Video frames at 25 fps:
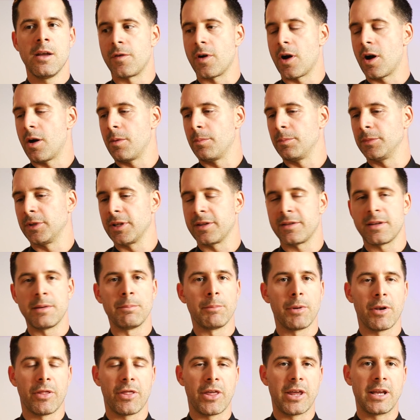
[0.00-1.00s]
from the
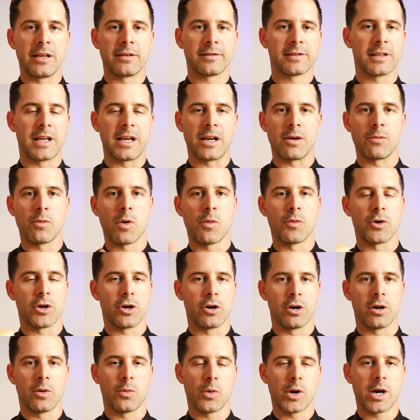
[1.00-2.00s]
simple things like what
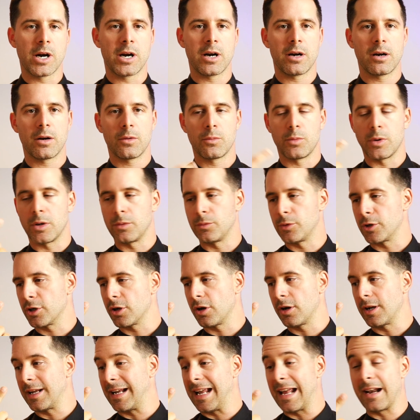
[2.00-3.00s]
we're gonna wear, when
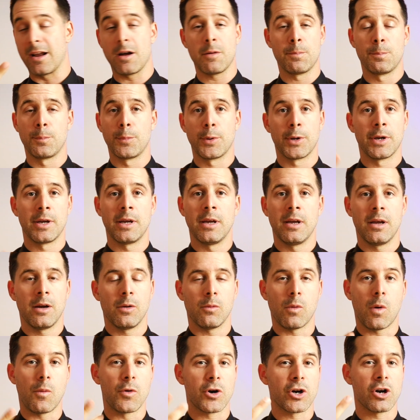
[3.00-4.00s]
we're gonna get up,
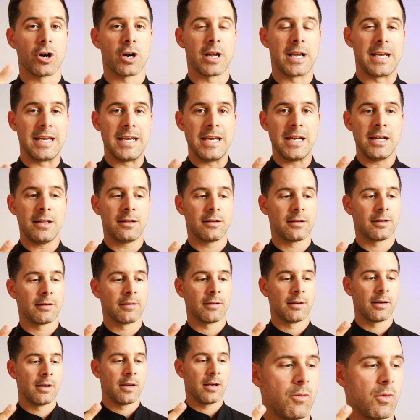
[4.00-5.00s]
what we're gonna
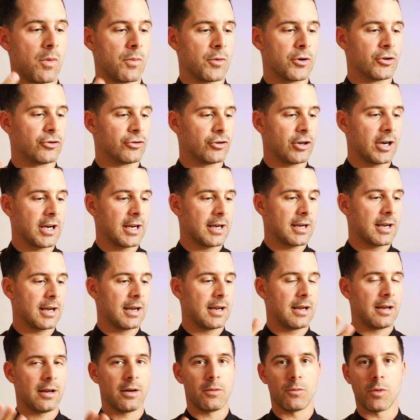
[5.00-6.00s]
eat, what we're
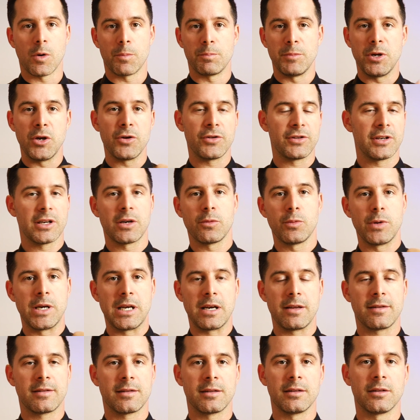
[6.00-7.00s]
drinking, what music
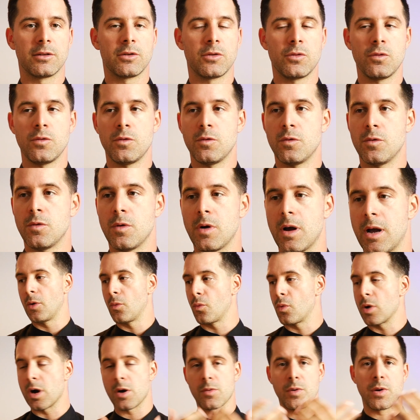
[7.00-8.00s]
we listen to,
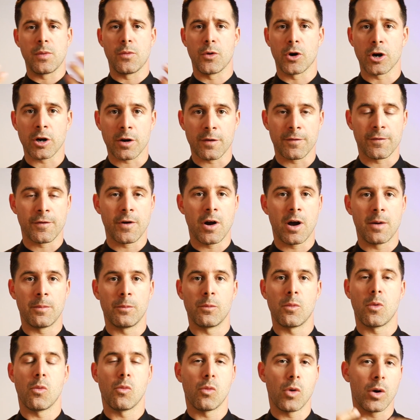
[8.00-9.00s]
where we work
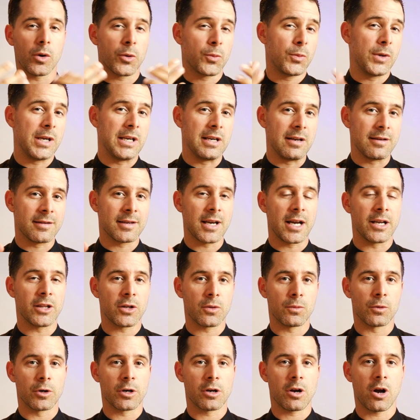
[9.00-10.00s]
from, what we
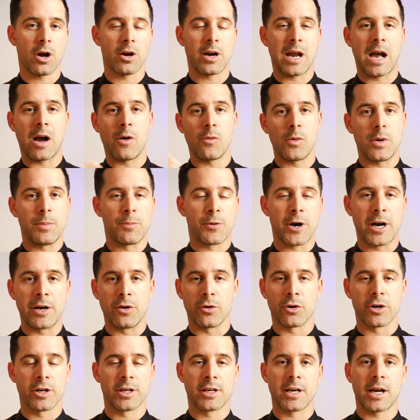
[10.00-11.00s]
decide to work on, how we
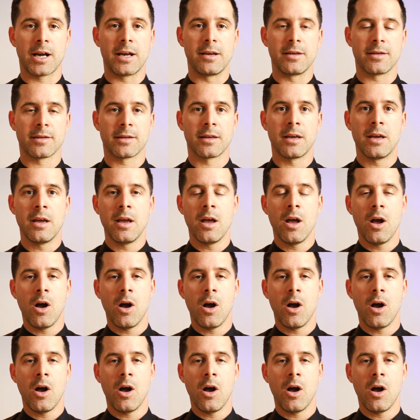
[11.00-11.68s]
prioritize,